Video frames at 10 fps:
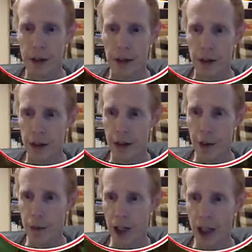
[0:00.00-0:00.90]

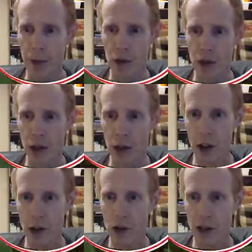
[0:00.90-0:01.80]
Sometimes you can
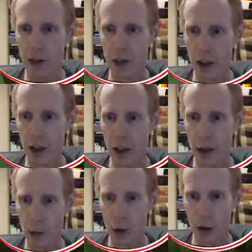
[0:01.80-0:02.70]
use different
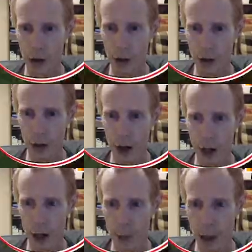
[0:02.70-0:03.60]
colored wools
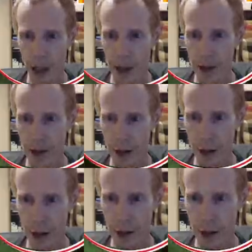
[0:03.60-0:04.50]
on beds,
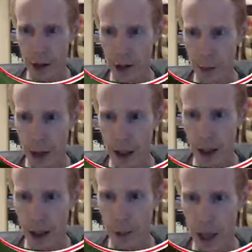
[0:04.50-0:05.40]
depending
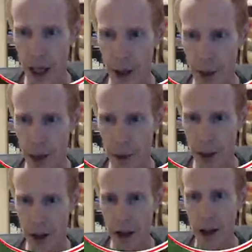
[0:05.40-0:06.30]
on the pack maybe.
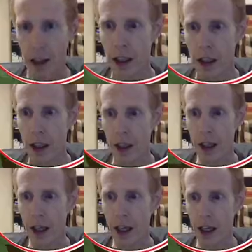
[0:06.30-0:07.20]

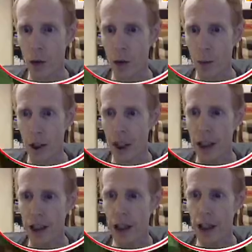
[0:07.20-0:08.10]
An egg will be
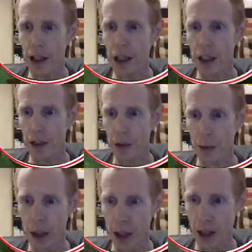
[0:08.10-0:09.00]
key.
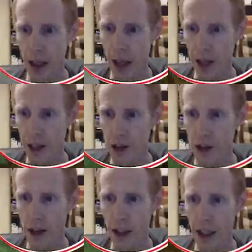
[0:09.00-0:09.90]
We need eggs
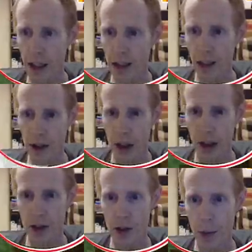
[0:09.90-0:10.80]
to get into the
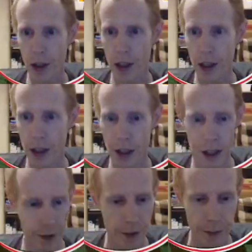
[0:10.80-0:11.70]
chickens mod here.